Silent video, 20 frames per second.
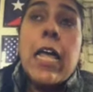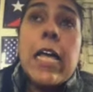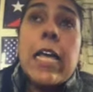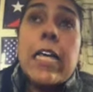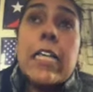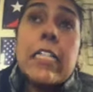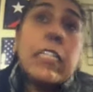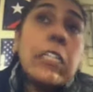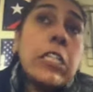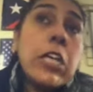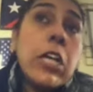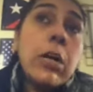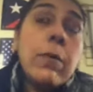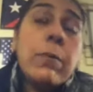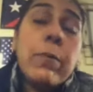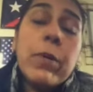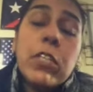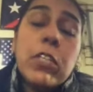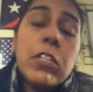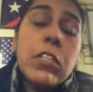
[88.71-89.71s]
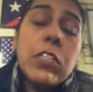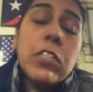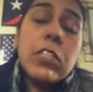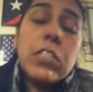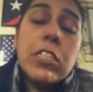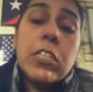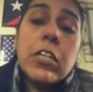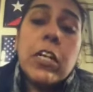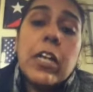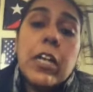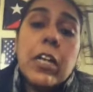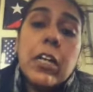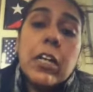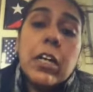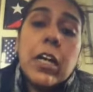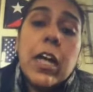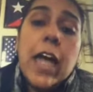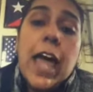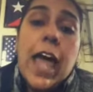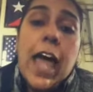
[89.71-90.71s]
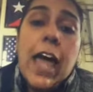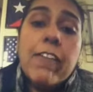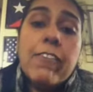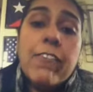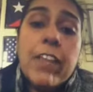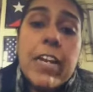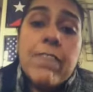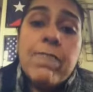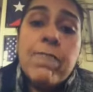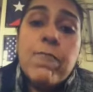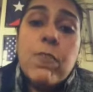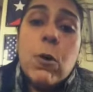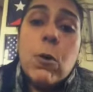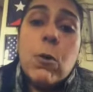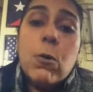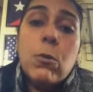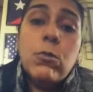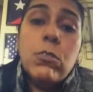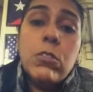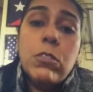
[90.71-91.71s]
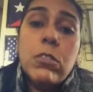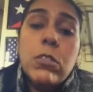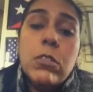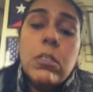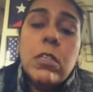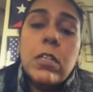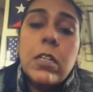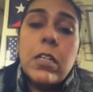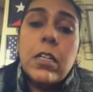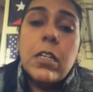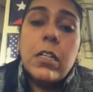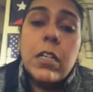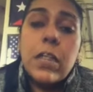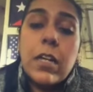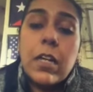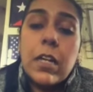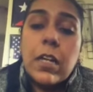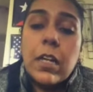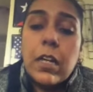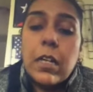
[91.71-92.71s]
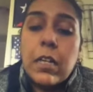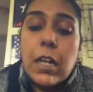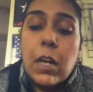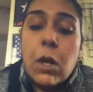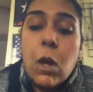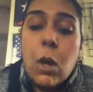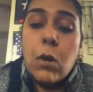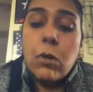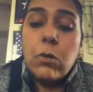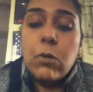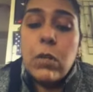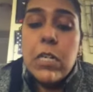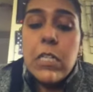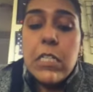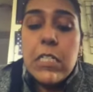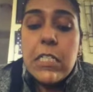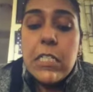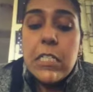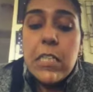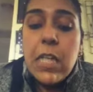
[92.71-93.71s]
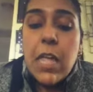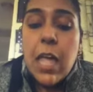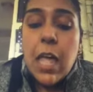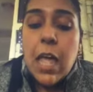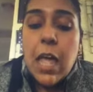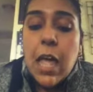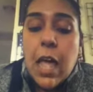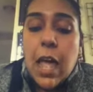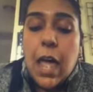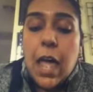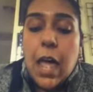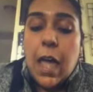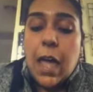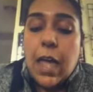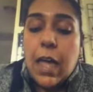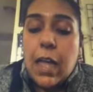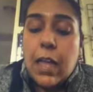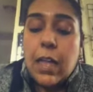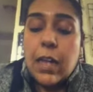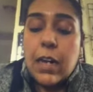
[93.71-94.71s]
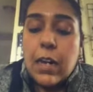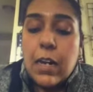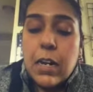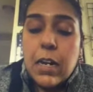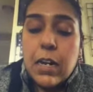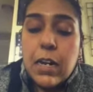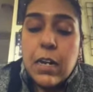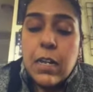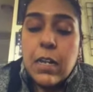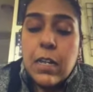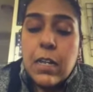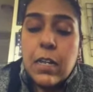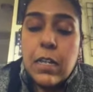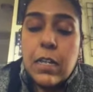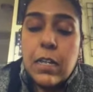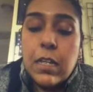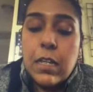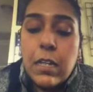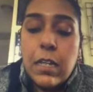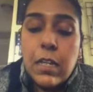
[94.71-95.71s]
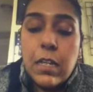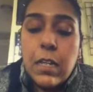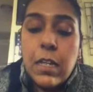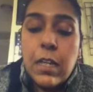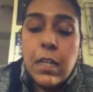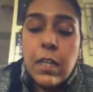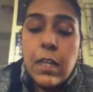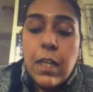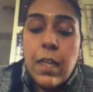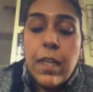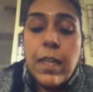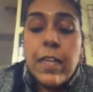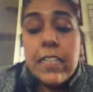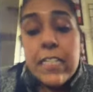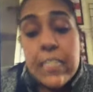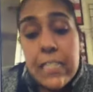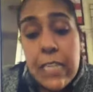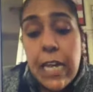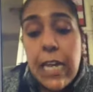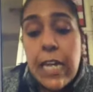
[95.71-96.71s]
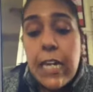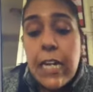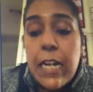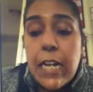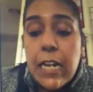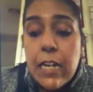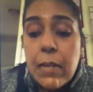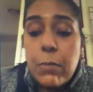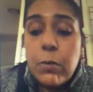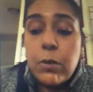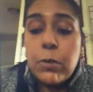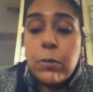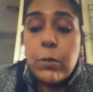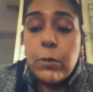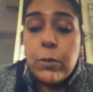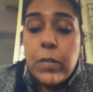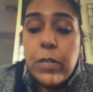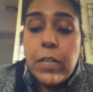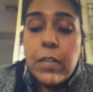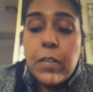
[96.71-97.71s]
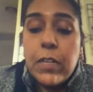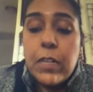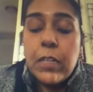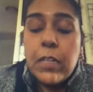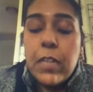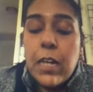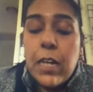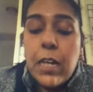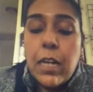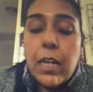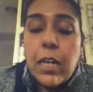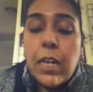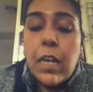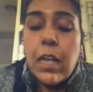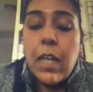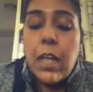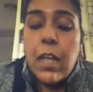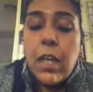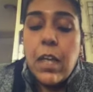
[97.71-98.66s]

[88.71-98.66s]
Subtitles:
is there but doesn't have any vote in the Congress. And instead, any Puerto Rican that